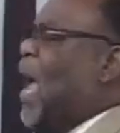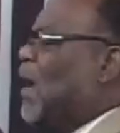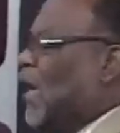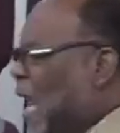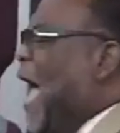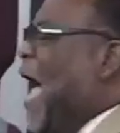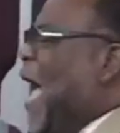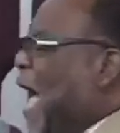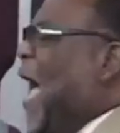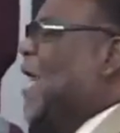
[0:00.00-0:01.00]

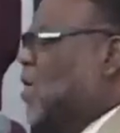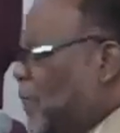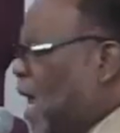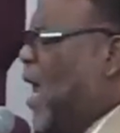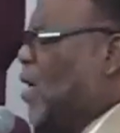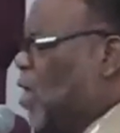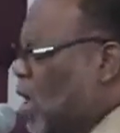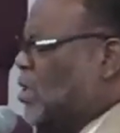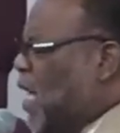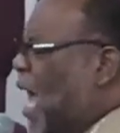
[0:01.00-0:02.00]
Glad to be in your
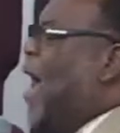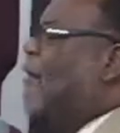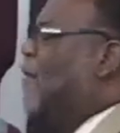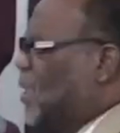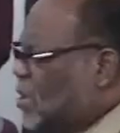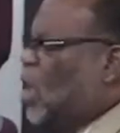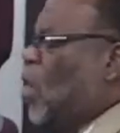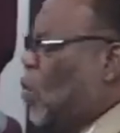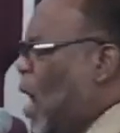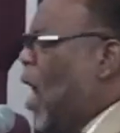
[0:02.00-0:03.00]
service
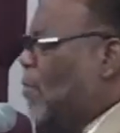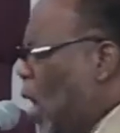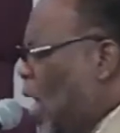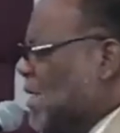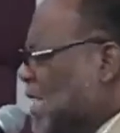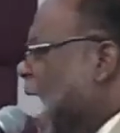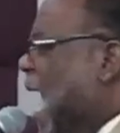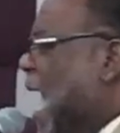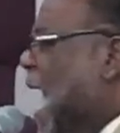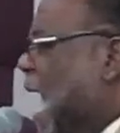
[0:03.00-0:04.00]
one more
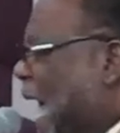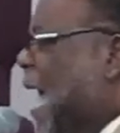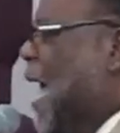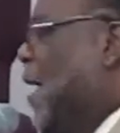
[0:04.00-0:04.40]
time.